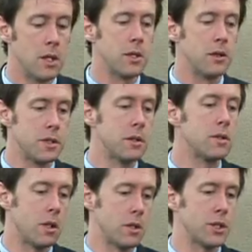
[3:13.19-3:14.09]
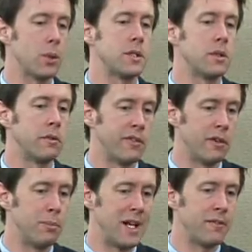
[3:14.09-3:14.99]
So there's all sorts
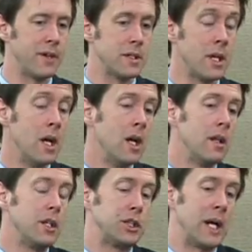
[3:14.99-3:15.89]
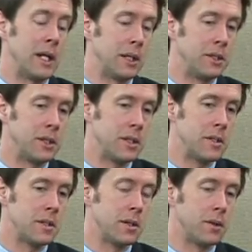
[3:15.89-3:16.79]
of benefits. The challenge
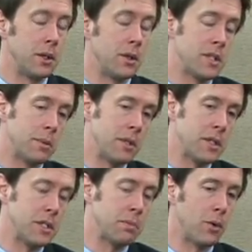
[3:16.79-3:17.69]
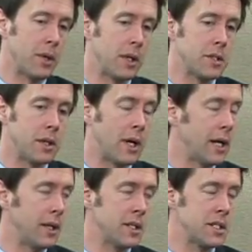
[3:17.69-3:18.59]
is, and you heard some of this morning, is how
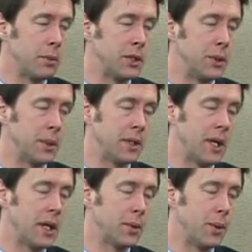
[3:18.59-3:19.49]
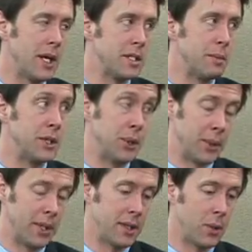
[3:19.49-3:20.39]
do you get someone doing that who hasn't been
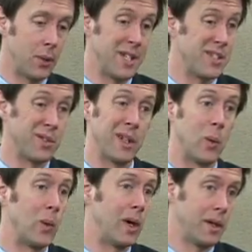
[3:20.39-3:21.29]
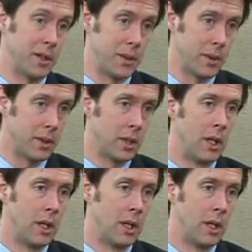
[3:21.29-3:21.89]
doing it, or doesn't really want to do it,